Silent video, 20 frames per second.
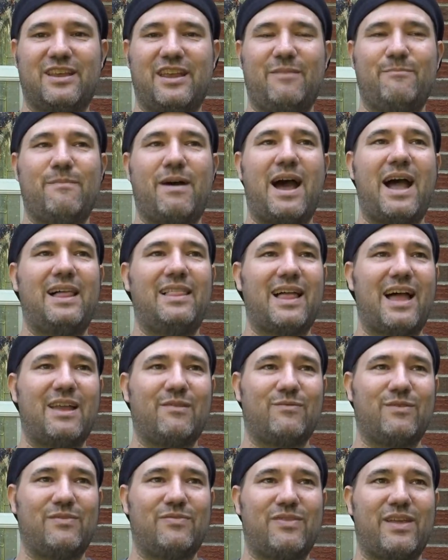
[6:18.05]
In my
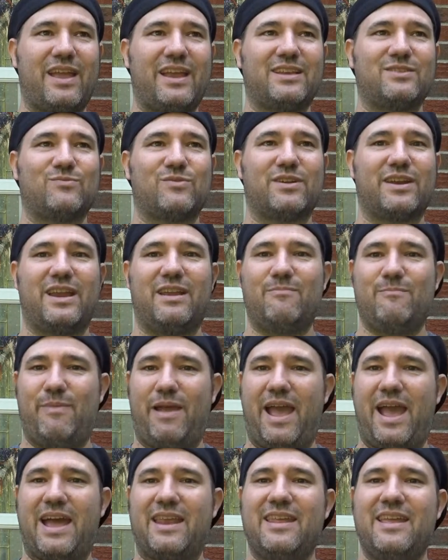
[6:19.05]
life, when things were getting
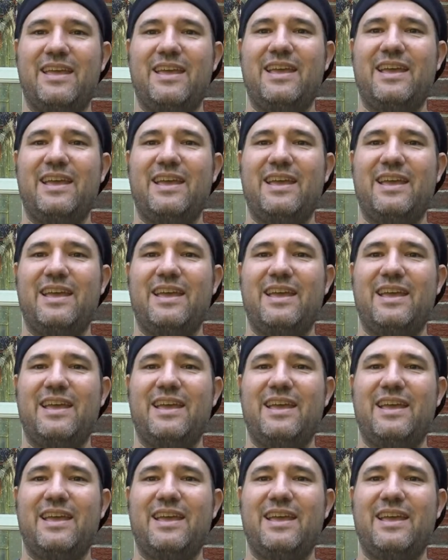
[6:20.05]
bad,